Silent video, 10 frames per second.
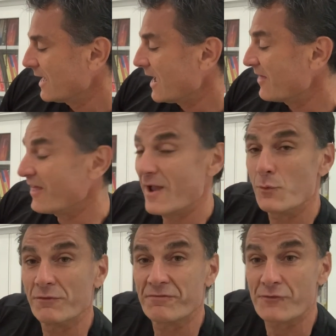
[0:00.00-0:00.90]
And
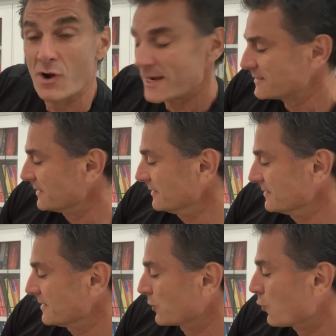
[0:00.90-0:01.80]
they were
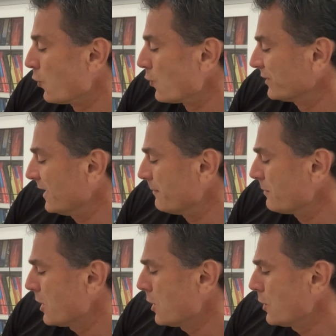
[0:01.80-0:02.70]
frightened and called
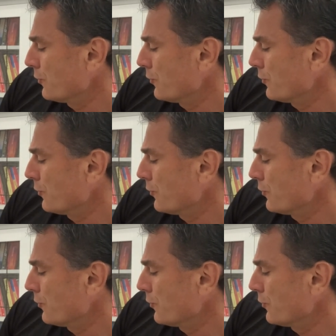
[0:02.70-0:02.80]
him